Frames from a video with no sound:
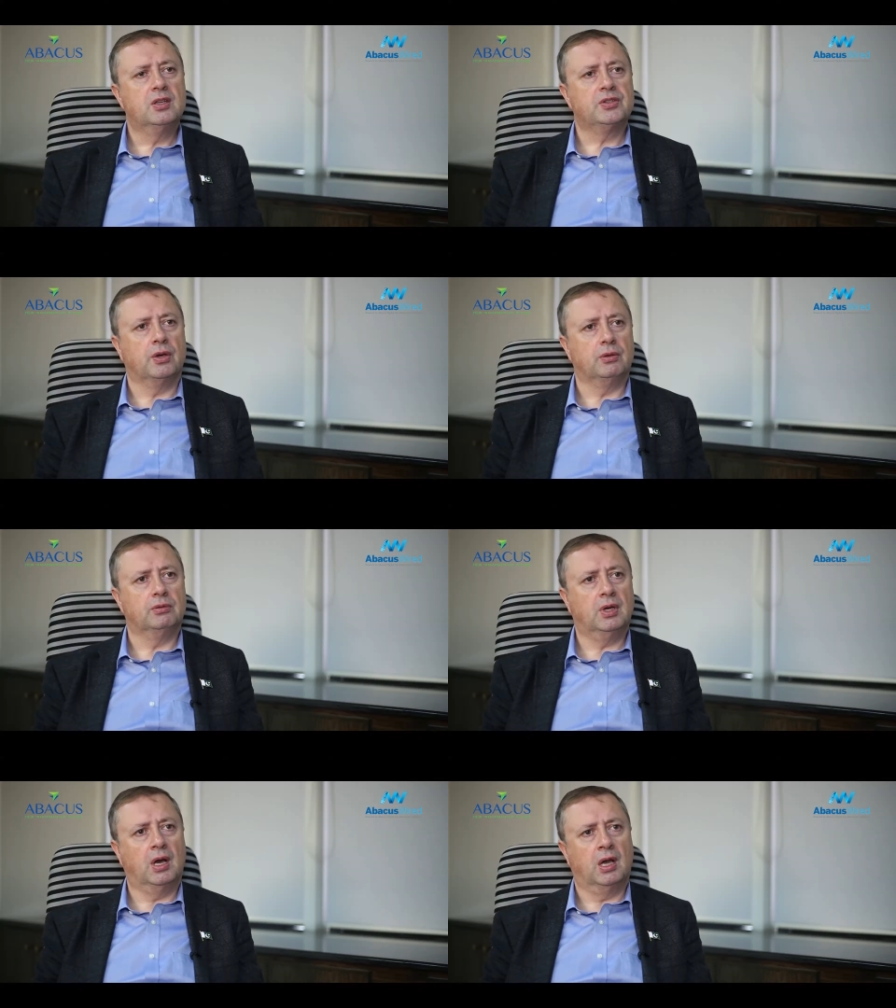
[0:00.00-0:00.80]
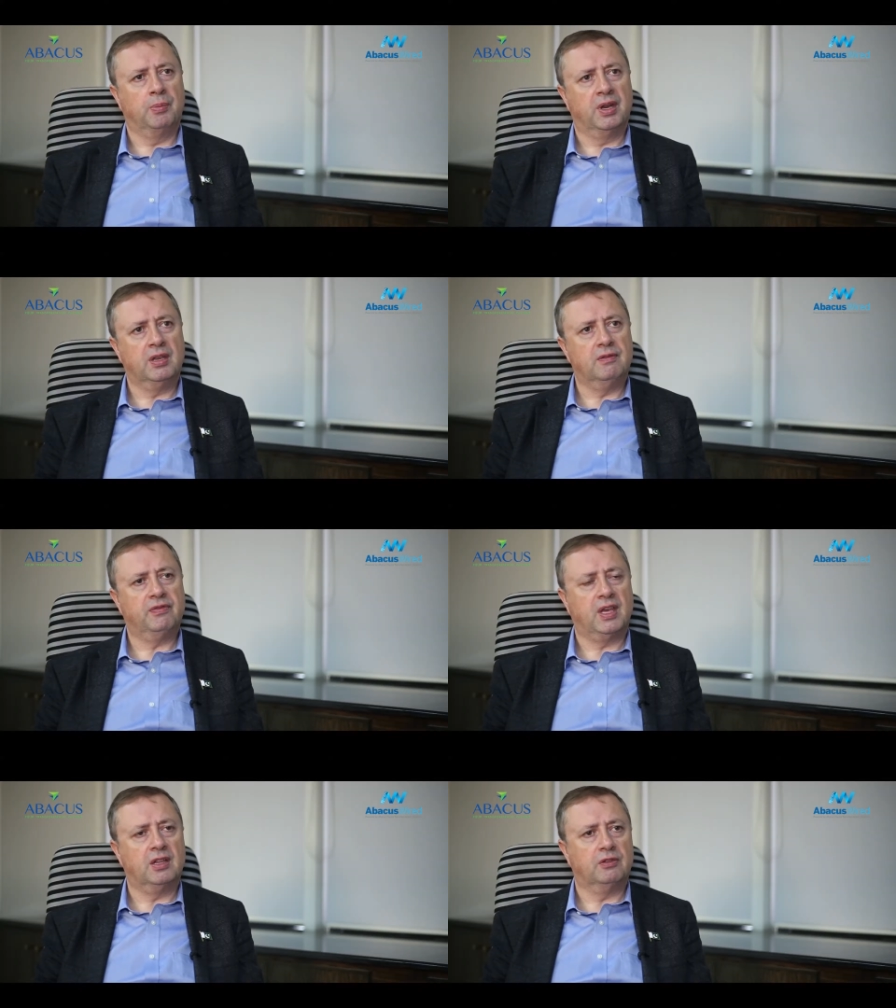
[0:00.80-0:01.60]
So I
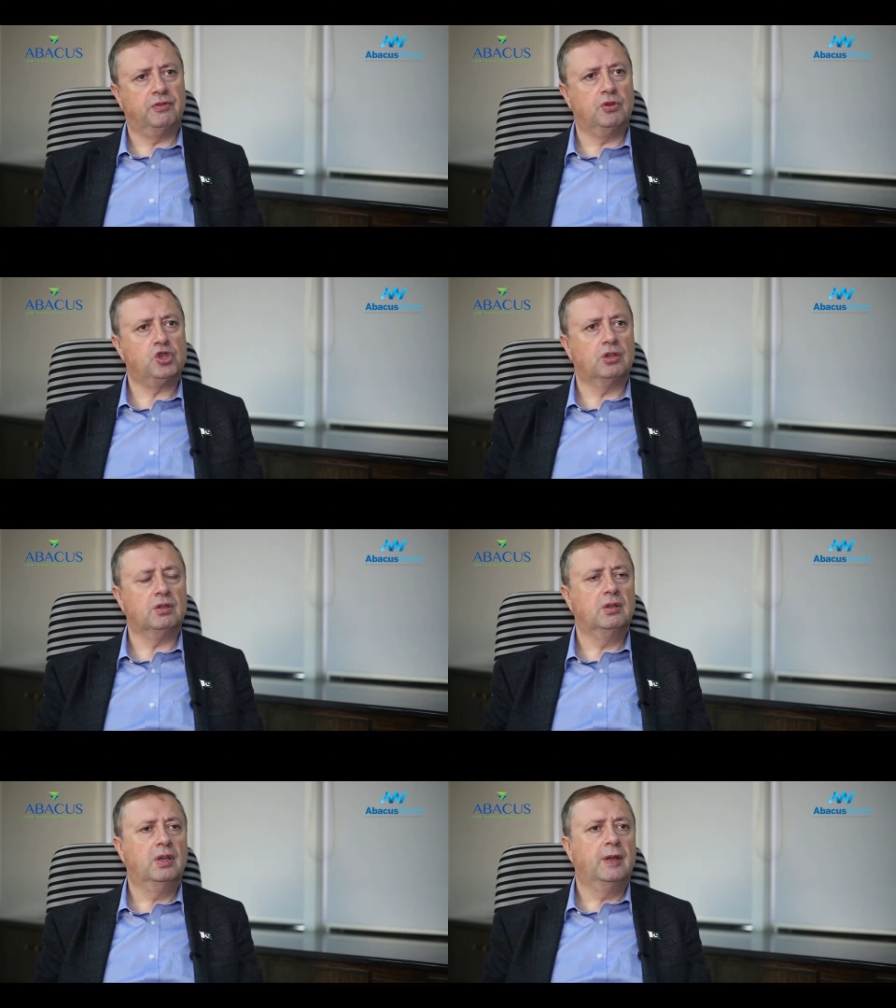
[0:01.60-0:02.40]
believe that in the future,